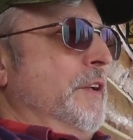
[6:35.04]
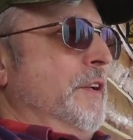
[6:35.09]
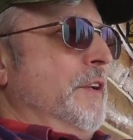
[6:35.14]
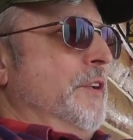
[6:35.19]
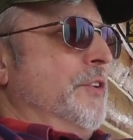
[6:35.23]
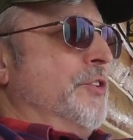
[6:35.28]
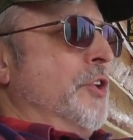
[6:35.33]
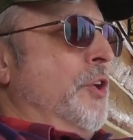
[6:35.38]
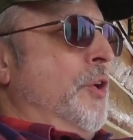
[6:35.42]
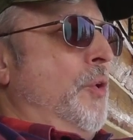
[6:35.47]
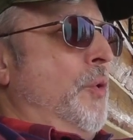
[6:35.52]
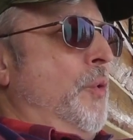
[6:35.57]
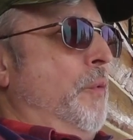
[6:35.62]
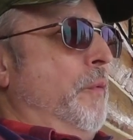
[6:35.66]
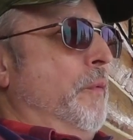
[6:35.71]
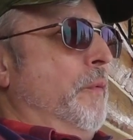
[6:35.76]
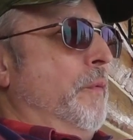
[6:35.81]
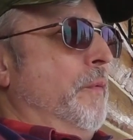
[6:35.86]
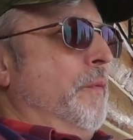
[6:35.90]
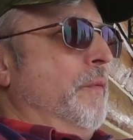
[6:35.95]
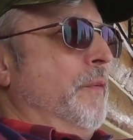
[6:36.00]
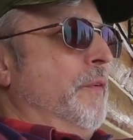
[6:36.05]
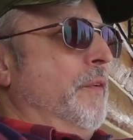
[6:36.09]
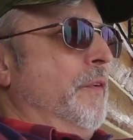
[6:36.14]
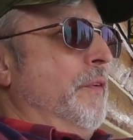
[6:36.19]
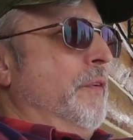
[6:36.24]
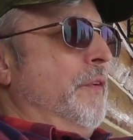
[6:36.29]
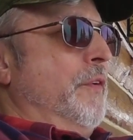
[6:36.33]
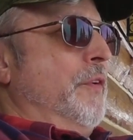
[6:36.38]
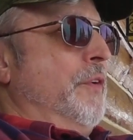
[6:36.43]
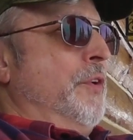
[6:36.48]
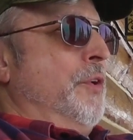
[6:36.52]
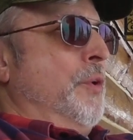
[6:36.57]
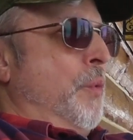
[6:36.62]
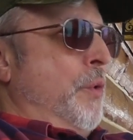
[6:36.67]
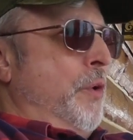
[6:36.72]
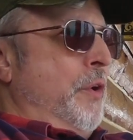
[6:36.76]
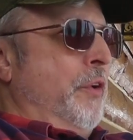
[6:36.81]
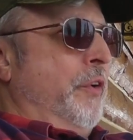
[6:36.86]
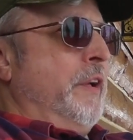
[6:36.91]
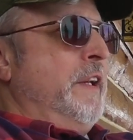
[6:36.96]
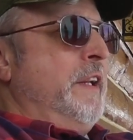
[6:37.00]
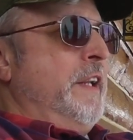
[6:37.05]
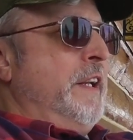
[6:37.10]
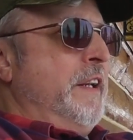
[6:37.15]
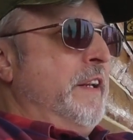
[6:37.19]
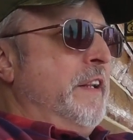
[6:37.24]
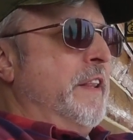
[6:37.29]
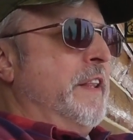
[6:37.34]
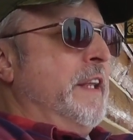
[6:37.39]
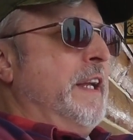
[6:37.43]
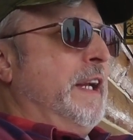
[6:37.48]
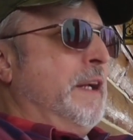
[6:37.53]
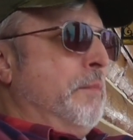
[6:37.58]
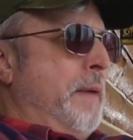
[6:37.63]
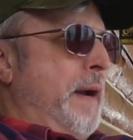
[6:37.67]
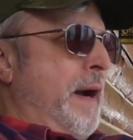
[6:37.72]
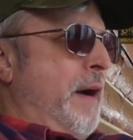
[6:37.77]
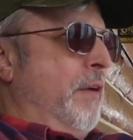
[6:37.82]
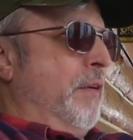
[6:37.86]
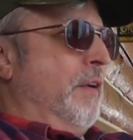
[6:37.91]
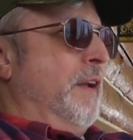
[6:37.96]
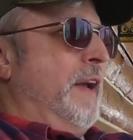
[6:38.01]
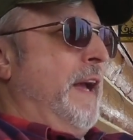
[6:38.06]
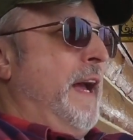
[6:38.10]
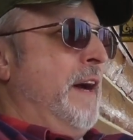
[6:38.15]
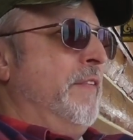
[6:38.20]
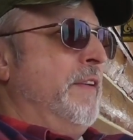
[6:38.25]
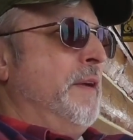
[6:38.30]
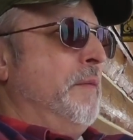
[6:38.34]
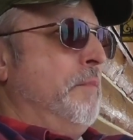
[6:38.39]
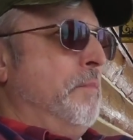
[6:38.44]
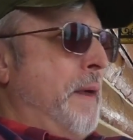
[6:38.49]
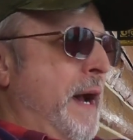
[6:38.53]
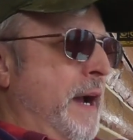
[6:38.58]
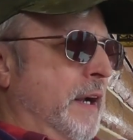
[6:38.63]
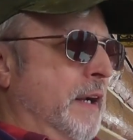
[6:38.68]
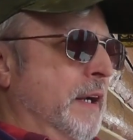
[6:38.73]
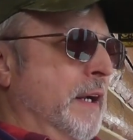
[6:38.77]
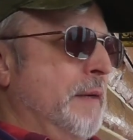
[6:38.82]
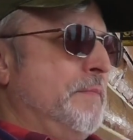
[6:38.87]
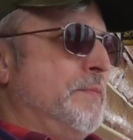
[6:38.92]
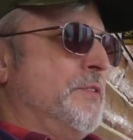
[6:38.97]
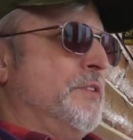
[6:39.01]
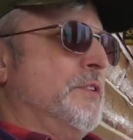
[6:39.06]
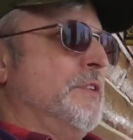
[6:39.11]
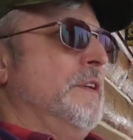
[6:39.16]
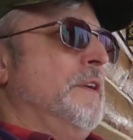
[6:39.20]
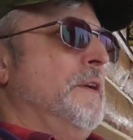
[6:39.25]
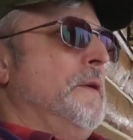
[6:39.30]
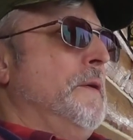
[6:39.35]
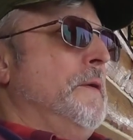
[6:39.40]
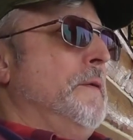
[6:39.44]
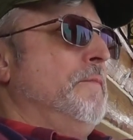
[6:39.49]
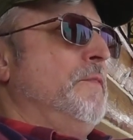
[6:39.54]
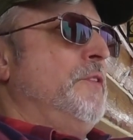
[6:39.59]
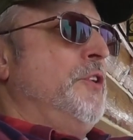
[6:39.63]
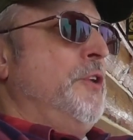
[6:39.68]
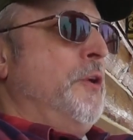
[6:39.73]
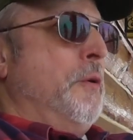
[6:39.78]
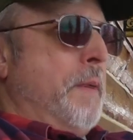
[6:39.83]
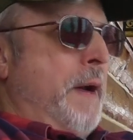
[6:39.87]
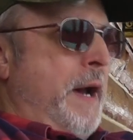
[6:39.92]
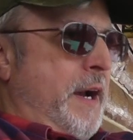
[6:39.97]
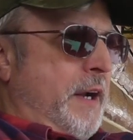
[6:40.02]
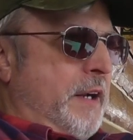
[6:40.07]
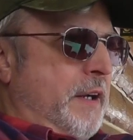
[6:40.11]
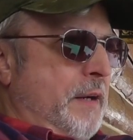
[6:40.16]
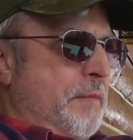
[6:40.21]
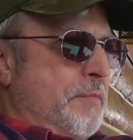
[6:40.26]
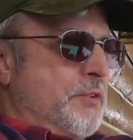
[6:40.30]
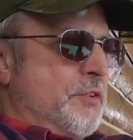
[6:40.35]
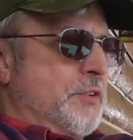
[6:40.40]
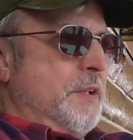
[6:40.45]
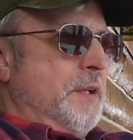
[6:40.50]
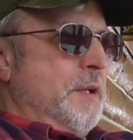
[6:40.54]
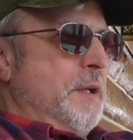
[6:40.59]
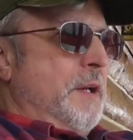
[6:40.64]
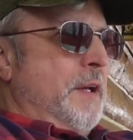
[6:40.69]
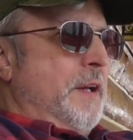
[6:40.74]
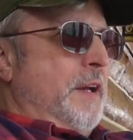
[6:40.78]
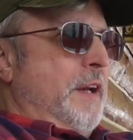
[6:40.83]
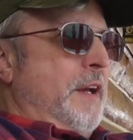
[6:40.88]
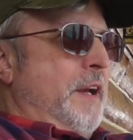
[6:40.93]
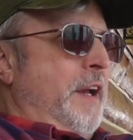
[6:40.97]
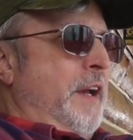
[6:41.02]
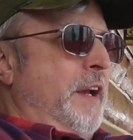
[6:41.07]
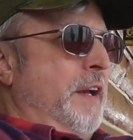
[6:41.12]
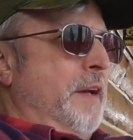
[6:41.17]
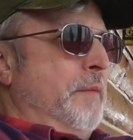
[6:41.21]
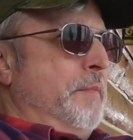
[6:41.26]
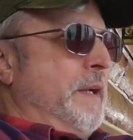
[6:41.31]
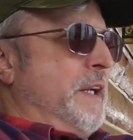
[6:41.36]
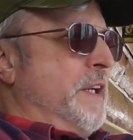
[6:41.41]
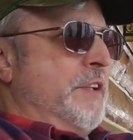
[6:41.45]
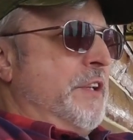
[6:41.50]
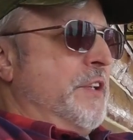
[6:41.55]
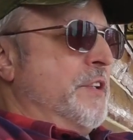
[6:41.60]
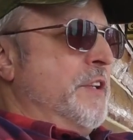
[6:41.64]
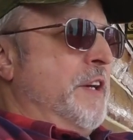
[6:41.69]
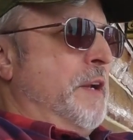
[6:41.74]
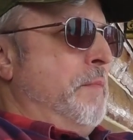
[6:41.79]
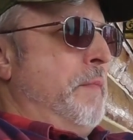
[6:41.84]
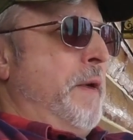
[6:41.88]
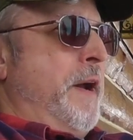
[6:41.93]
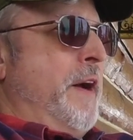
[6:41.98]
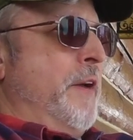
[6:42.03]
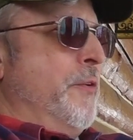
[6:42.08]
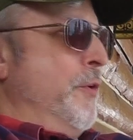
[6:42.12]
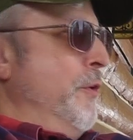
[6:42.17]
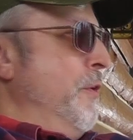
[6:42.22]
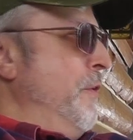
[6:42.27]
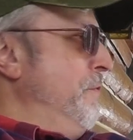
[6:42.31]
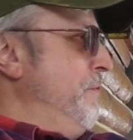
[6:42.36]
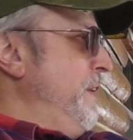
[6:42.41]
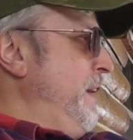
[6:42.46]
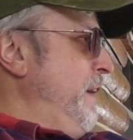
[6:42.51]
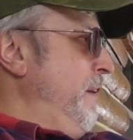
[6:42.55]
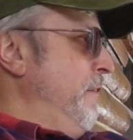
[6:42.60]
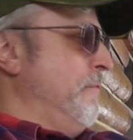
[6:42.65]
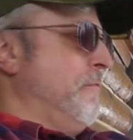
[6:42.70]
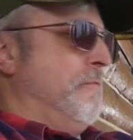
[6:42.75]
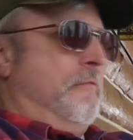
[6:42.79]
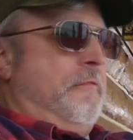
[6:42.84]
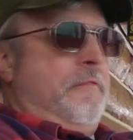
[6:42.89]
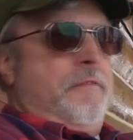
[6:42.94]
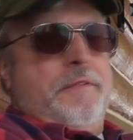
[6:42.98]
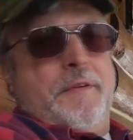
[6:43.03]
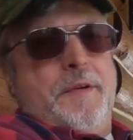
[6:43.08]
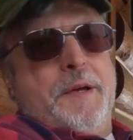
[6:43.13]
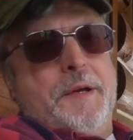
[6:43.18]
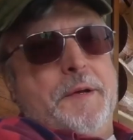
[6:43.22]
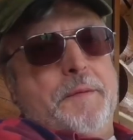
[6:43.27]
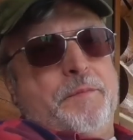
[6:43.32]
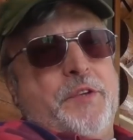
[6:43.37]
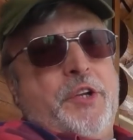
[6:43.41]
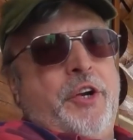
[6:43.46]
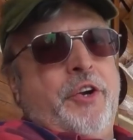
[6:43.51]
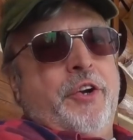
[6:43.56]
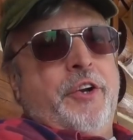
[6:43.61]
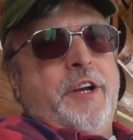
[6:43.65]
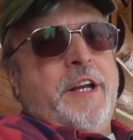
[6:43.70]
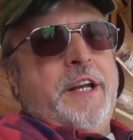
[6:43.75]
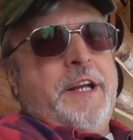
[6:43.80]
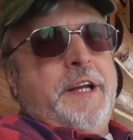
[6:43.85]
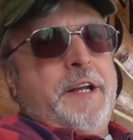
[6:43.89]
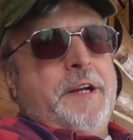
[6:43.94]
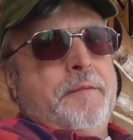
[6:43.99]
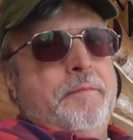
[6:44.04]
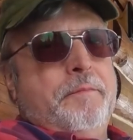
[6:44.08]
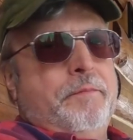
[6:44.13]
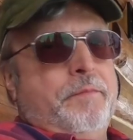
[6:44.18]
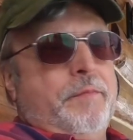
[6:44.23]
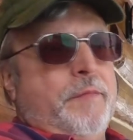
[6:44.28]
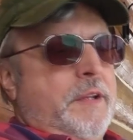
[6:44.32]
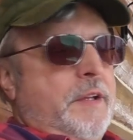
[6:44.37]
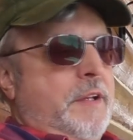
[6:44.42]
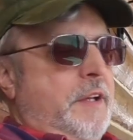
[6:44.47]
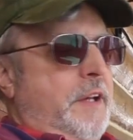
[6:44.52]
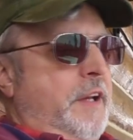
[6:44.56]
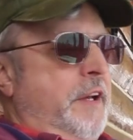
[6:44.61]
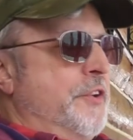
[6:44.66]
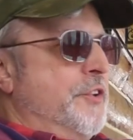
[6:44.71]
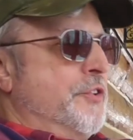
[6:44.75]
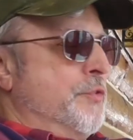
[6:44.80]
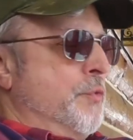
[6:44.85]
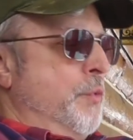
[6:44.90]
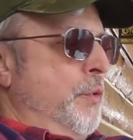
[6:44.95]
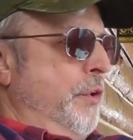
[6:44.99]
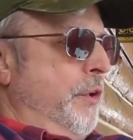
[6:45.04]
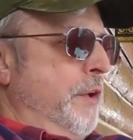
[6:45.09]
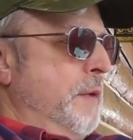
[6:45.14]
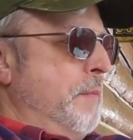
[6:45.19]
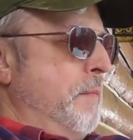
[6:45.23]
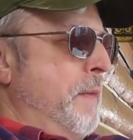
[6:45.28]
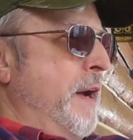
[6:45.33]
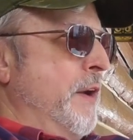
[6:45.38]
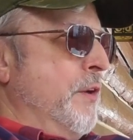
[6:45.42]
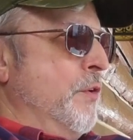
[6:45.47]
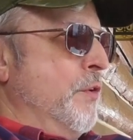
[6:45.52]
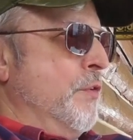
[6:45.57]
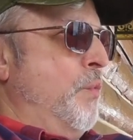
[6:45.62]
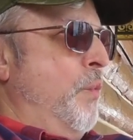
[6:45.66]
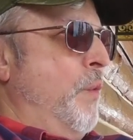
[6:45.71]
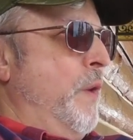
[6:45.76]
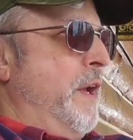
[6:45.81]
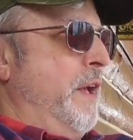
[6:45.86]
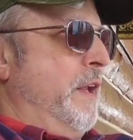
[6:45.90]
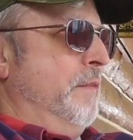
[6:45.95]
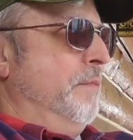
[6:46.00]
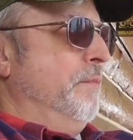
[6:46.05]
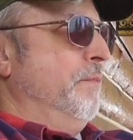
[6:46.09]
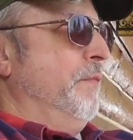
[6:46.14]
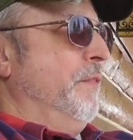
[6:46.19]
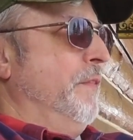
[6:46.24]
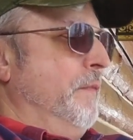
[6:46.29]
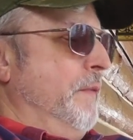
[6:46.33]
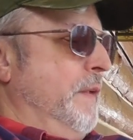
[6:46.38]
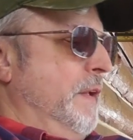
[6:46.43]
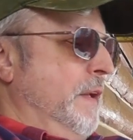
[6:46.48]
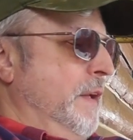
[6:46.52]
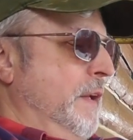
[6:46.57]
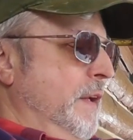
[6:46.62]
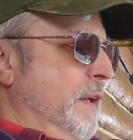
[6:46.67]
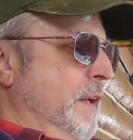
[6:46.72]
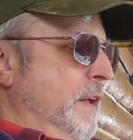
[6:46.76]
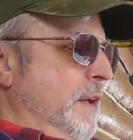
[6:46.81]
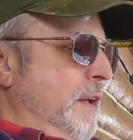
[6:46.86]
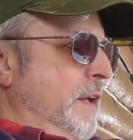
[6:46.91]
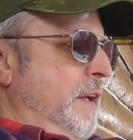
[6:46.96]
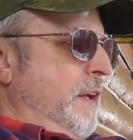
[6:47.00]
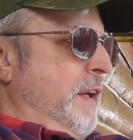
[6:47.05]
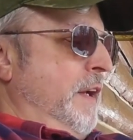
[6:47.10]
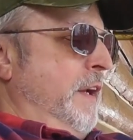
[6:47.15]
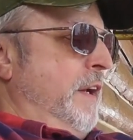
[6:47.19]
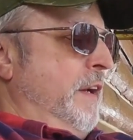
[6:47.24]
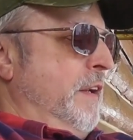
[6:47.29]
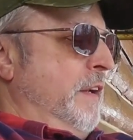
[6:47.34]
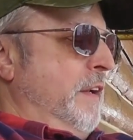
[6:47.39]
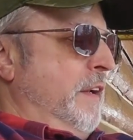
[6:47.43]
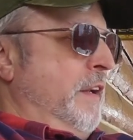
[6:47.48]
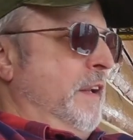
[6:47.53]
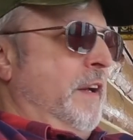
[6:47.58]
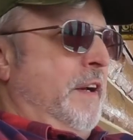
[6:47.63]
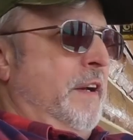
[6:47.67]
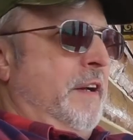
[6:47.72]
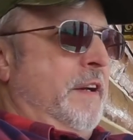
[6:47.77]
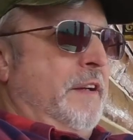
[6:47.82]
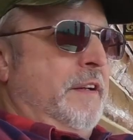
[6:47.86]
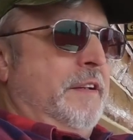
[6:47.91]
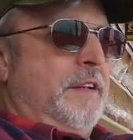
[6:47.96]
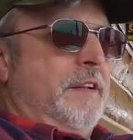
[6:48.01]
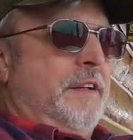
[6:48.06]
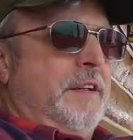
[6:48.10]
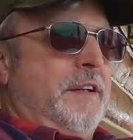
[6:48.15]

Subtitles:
So you really need to think about having backups to your backups, because it's not a matter of if you're going to need them. It's really a matter of when. And